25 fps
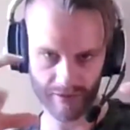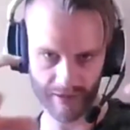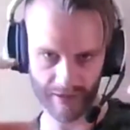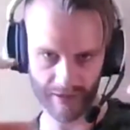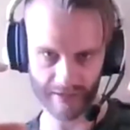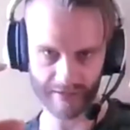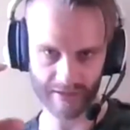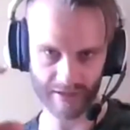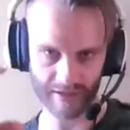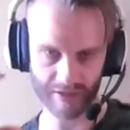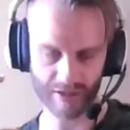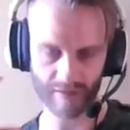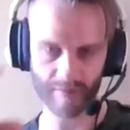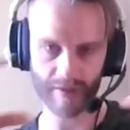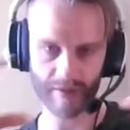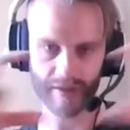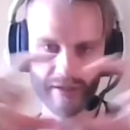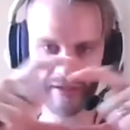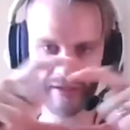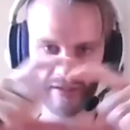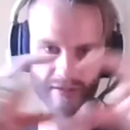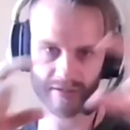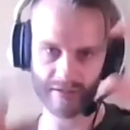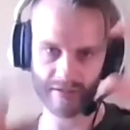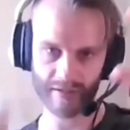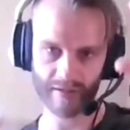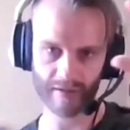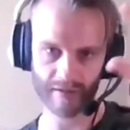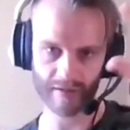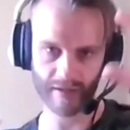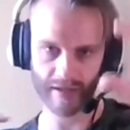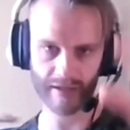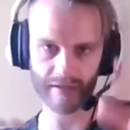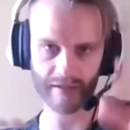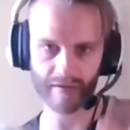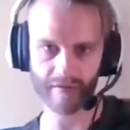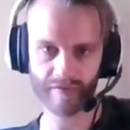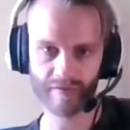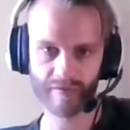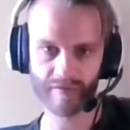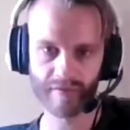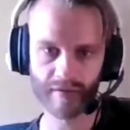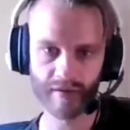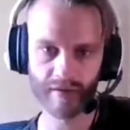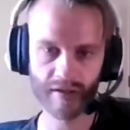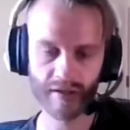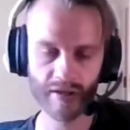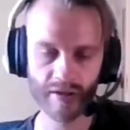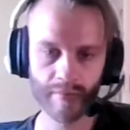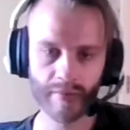things that should be links and they're kind of
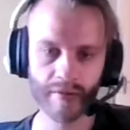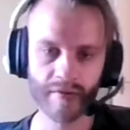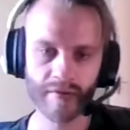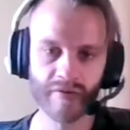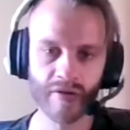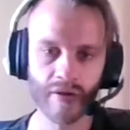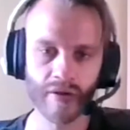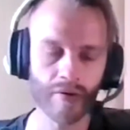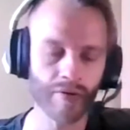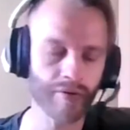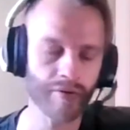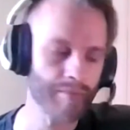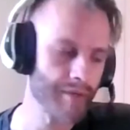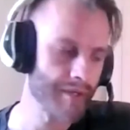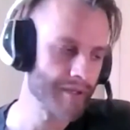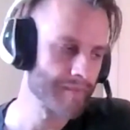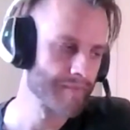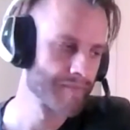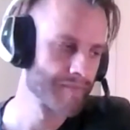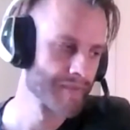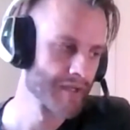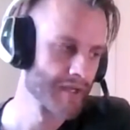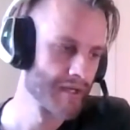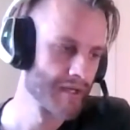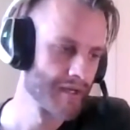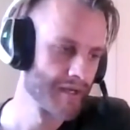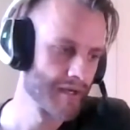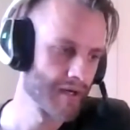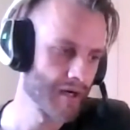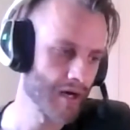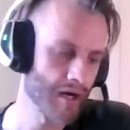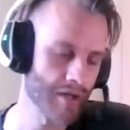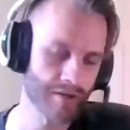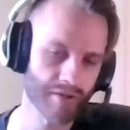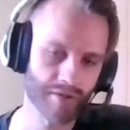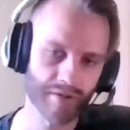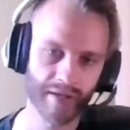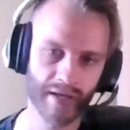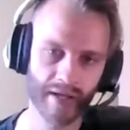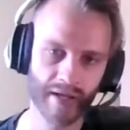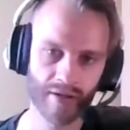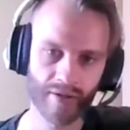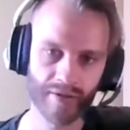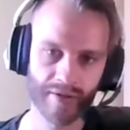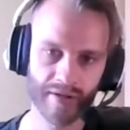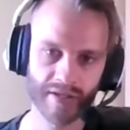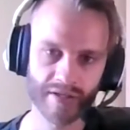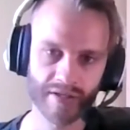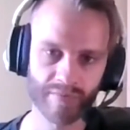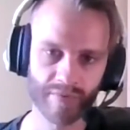a little bit of code, but other than that, I
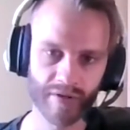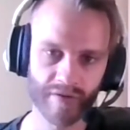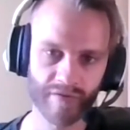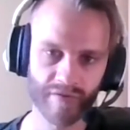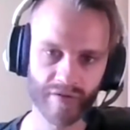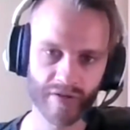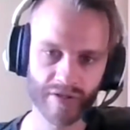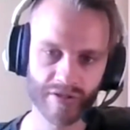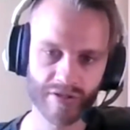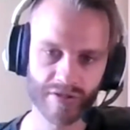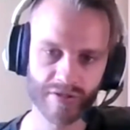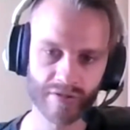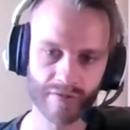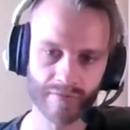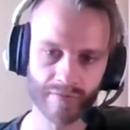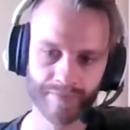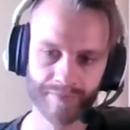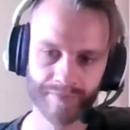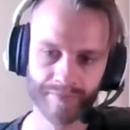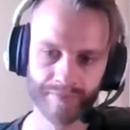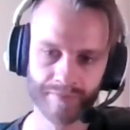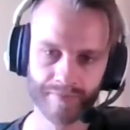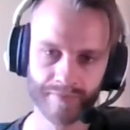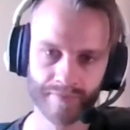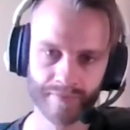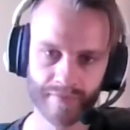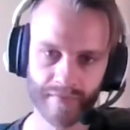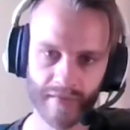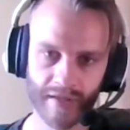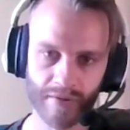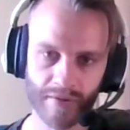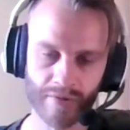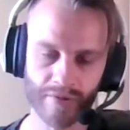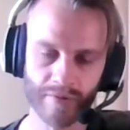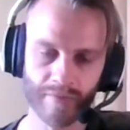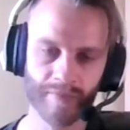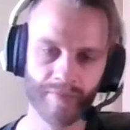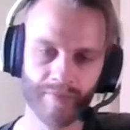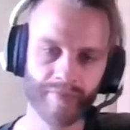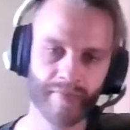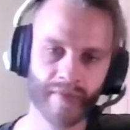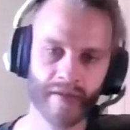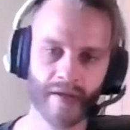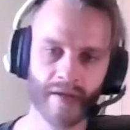think it's pretty functional. Cool.